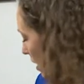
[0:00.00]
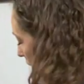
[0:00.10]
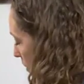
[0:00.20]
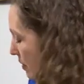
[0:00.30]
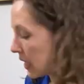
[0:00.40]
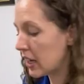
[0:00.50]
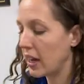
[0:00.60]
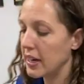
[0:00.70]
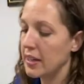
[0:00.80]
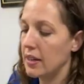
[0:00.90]
I'm going to
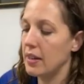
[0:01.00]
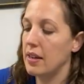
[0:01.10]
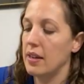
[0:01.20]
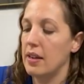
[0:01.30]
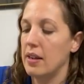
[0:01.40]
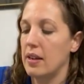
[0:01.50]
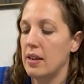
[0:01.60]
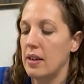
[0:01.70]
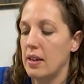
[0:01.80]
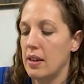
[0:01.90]
cut it.
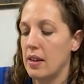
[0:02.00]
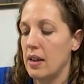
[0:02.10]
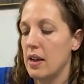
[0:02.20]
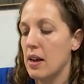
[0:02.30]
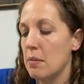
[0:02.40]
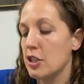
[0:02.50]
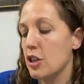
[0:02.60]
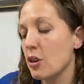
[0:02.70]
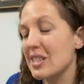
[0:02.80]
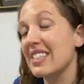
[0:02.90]
I'm going to
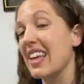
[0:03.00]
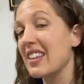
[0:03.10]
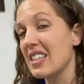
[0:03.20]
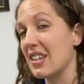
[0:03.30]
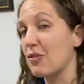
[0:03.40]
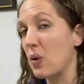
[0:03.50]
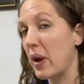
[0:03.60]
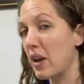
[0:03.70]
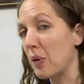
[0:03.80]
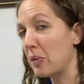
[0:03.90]
show you a slightly different
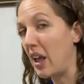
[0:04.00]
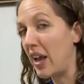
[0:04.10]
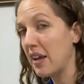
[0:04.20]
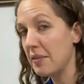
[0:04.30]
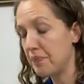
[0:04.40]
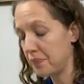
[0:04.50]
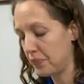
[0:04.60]
way to apply it.